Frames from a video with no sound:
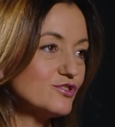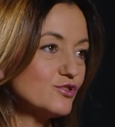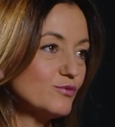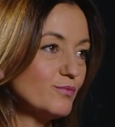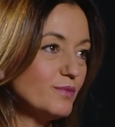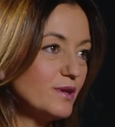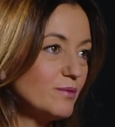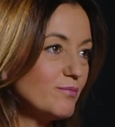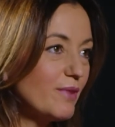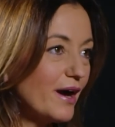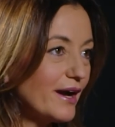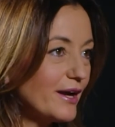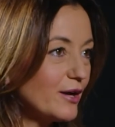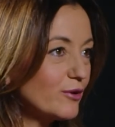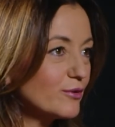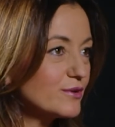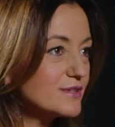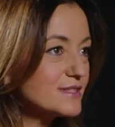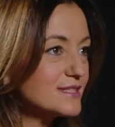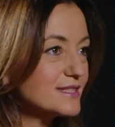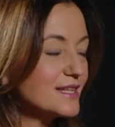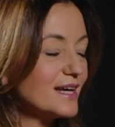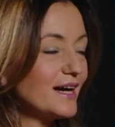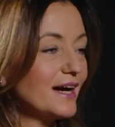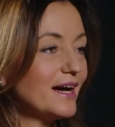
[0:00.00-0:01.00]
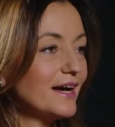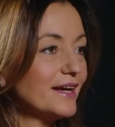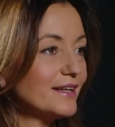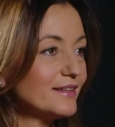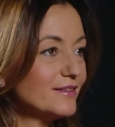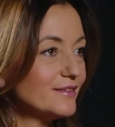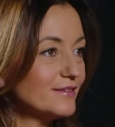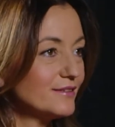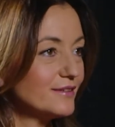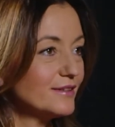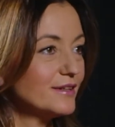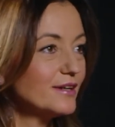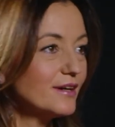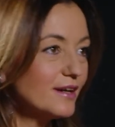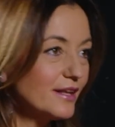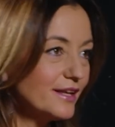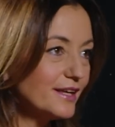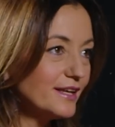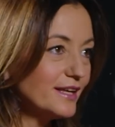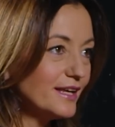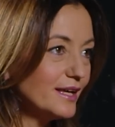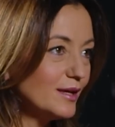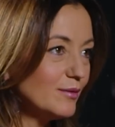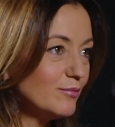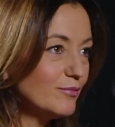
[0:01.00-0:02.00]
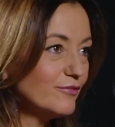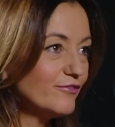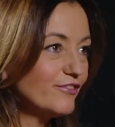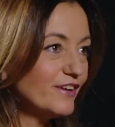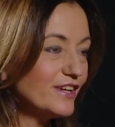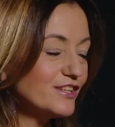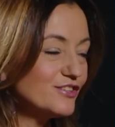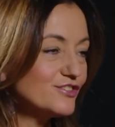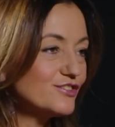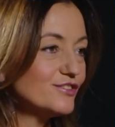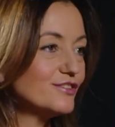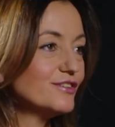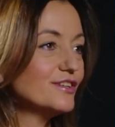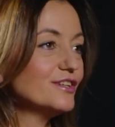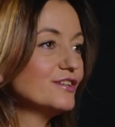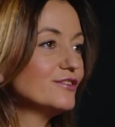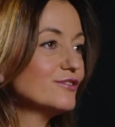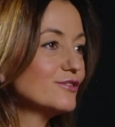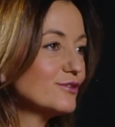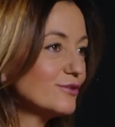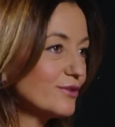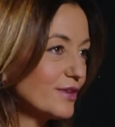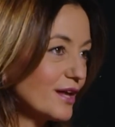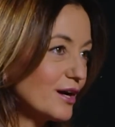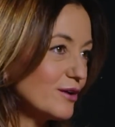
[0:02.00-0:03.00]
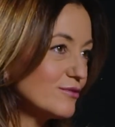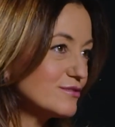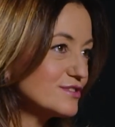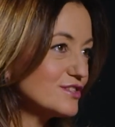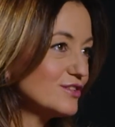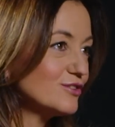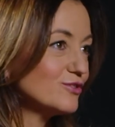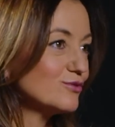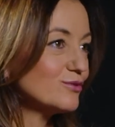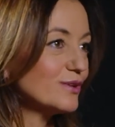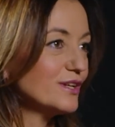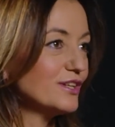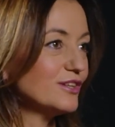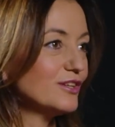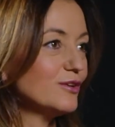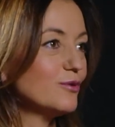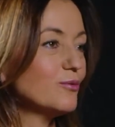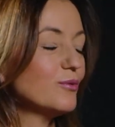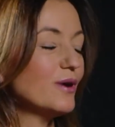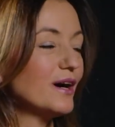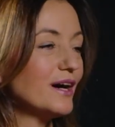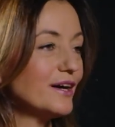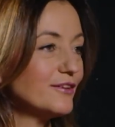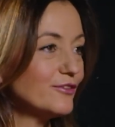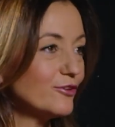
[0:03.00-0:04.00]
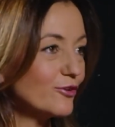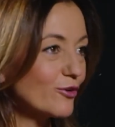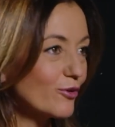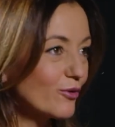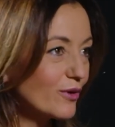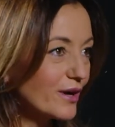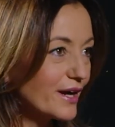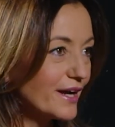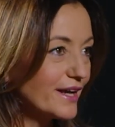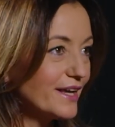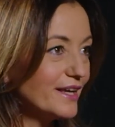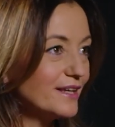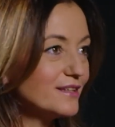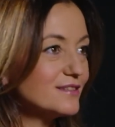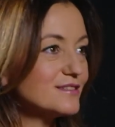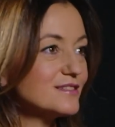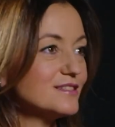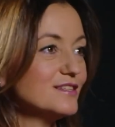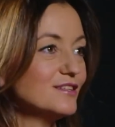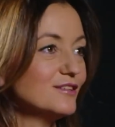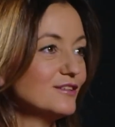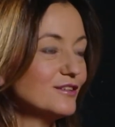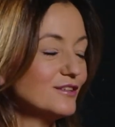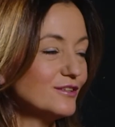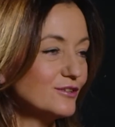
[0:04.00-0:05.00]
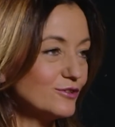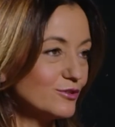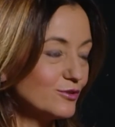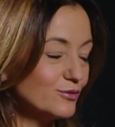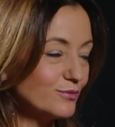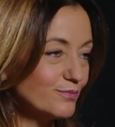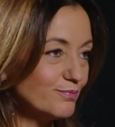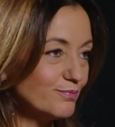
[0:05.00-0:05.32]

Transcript: to be by our side, Early Game Venture in 2021, RocaX in